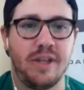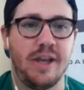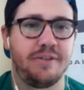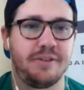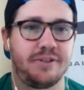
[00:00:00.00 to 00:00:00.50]

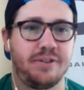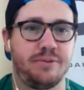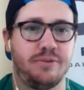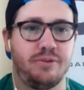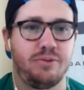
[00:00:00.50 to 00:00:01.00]
think so,
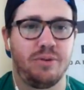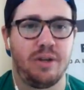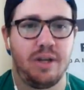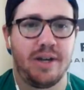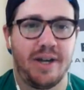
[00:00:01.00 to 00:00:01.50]
too.
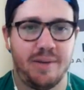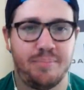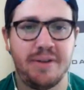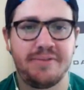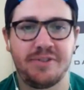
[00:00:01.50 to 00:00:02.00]
Uh,
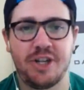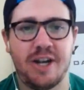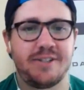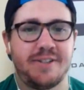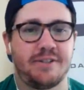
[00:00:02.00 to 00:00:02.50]
Braves and
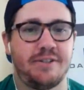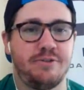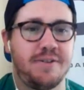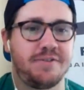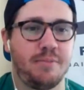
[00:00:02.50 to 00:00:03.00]
Giants next here.
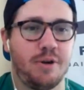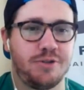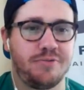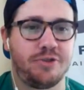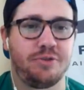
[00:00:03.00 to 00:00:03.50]
Jeff Samardzija
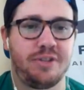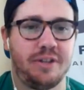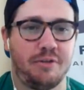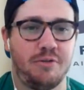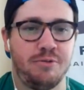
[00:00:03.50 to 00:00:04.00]
versus Joel De
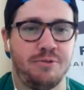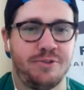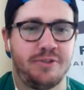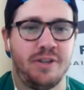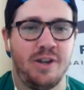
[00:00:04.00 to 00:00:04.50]
La
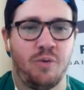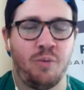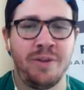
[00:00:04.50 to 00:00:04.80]
Cruz. What